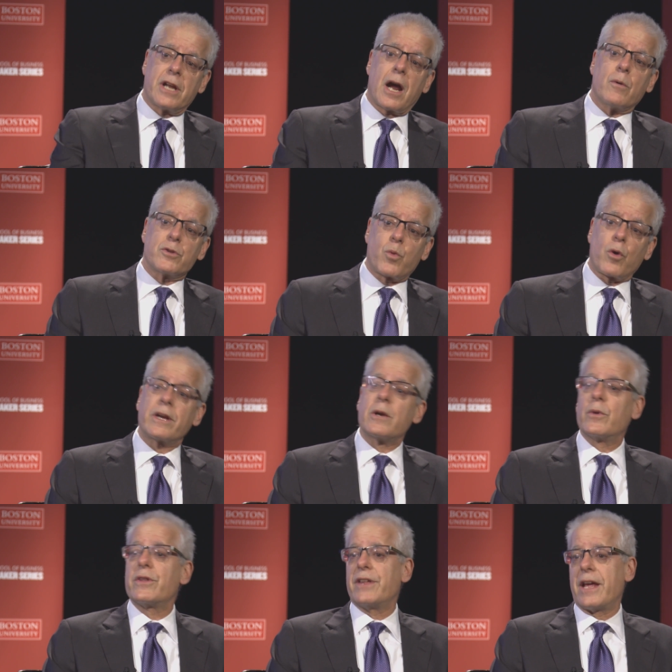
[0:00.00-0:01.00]
that I was working
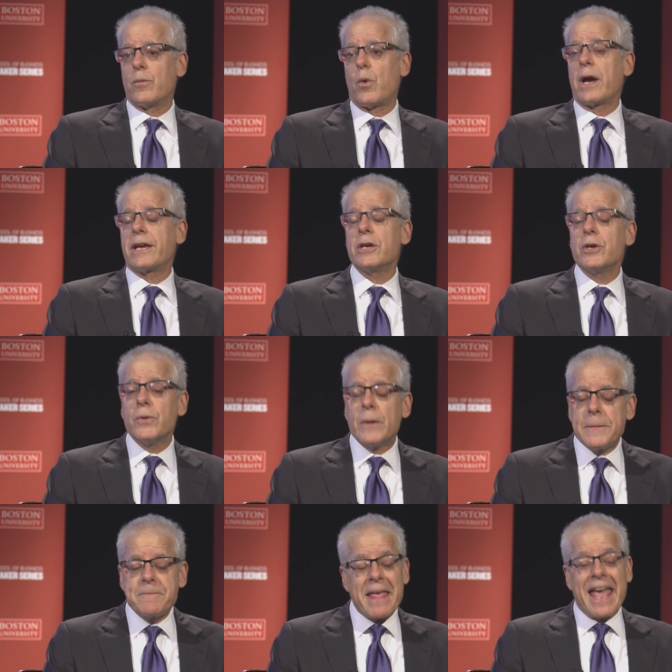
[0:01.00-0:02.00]
with at NYU.
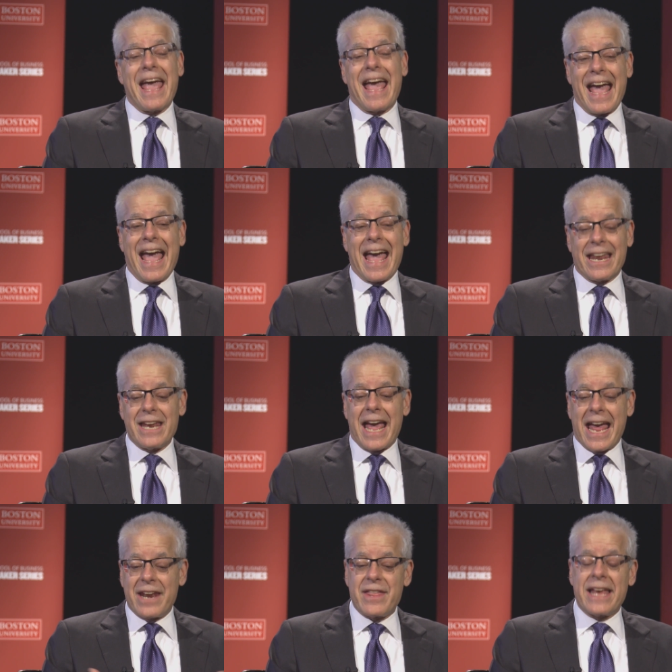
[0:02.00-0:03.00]
And,
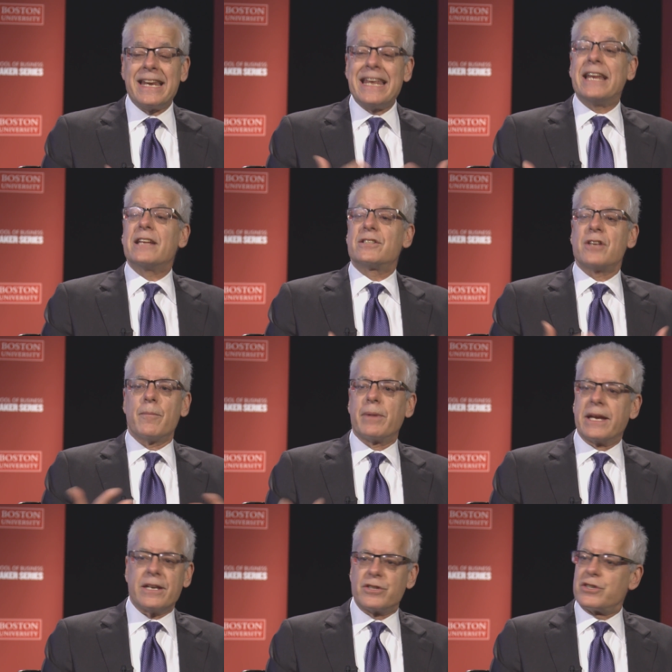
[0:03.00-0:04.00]
and they needed
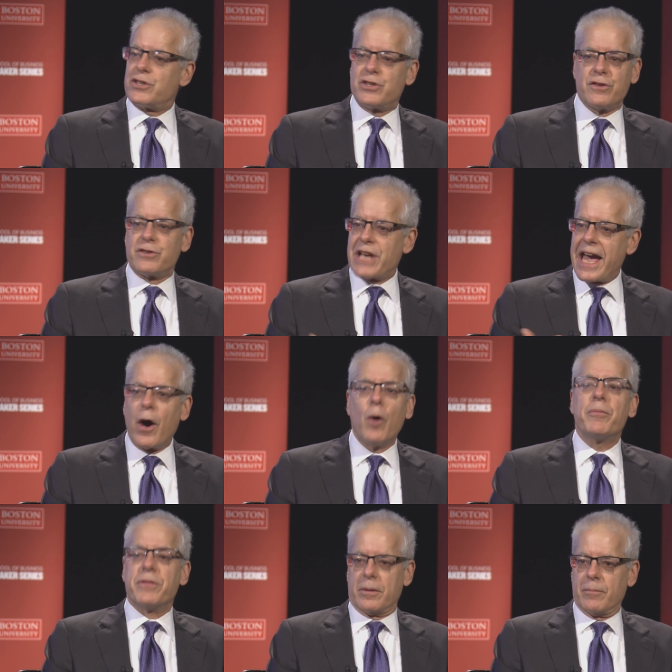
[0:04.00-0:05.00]
somebody to, to
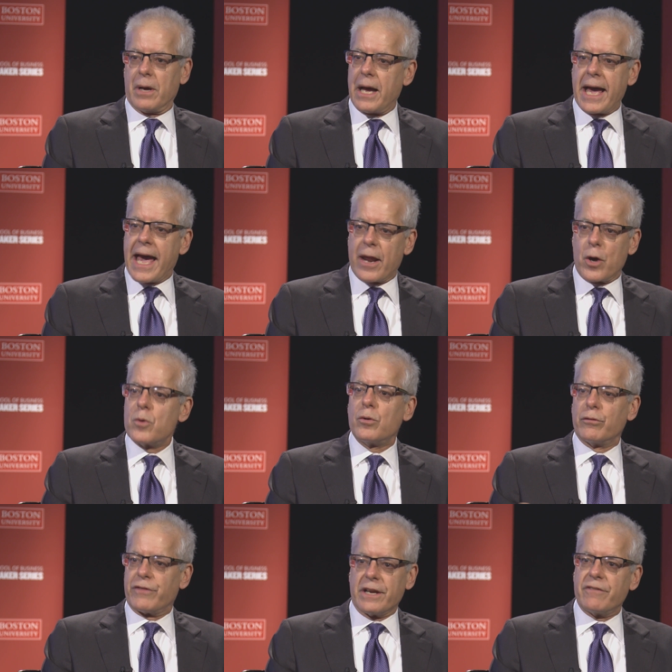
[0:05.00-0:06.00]
help them at
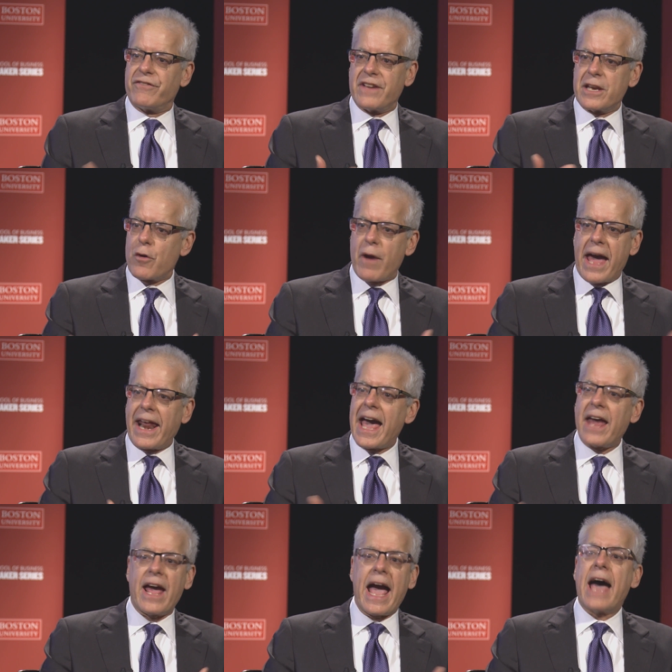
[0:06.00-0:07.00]
Ogilvy figure out
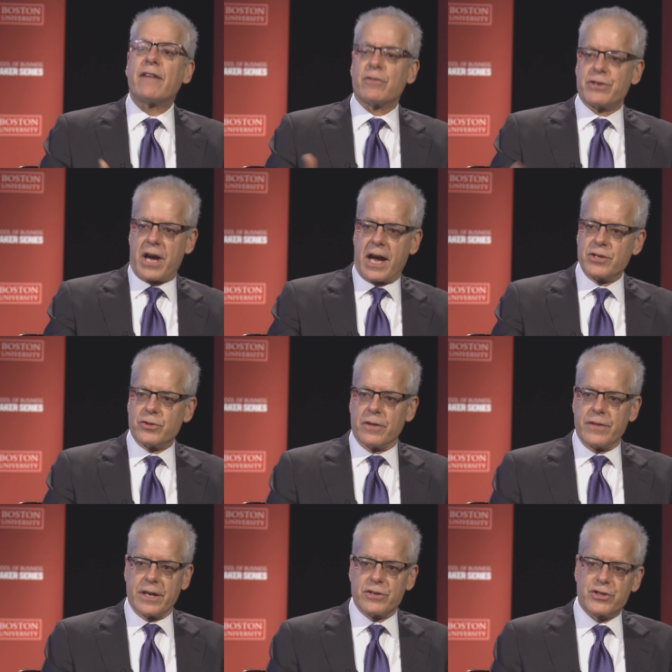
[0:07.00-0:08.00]
how to advertise on
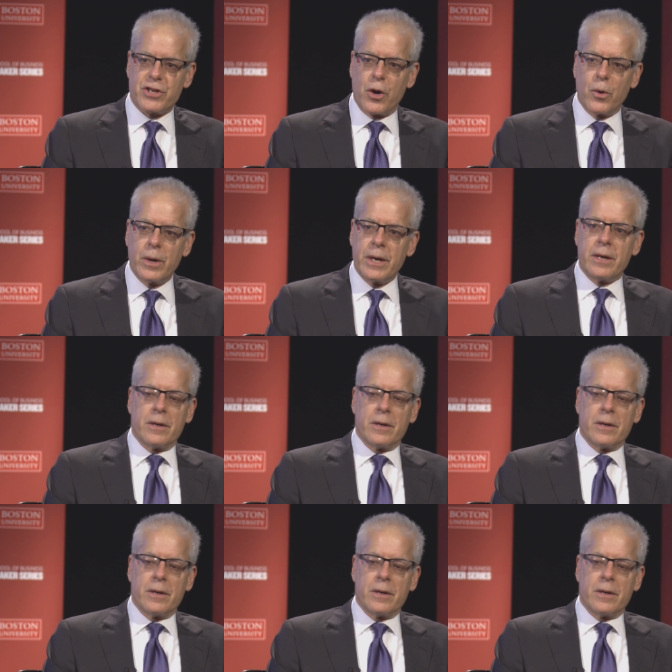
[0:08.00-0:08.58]
this. So